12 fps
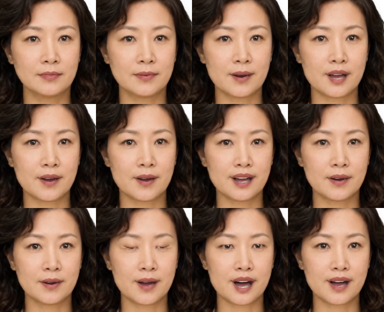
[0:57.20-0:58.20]
One
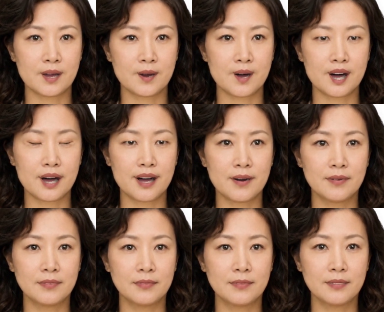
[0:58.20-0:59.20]
glance and you know where the day
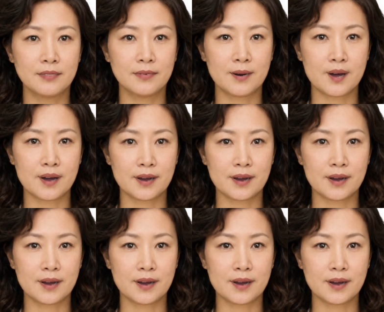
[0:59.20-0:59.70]
stands, what